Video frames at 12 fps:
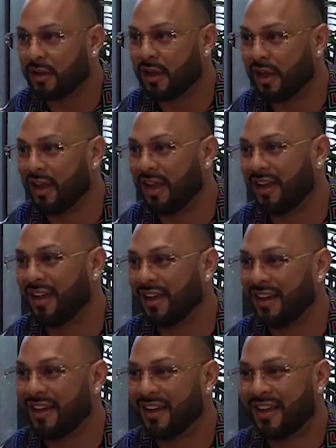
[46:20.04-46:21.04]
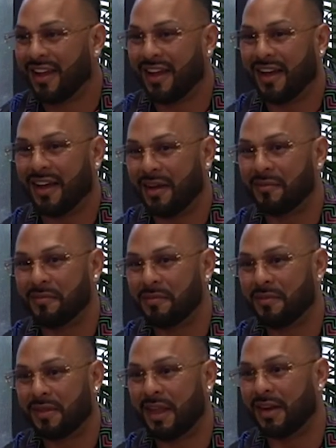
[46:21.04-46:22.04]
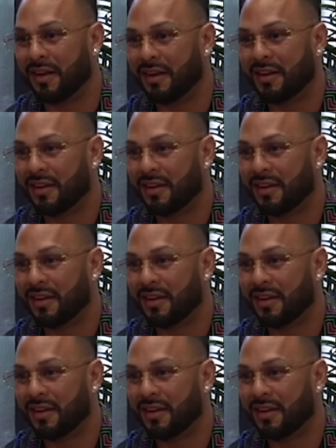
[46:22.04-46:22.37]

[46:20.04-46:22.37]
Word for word: okay, um, then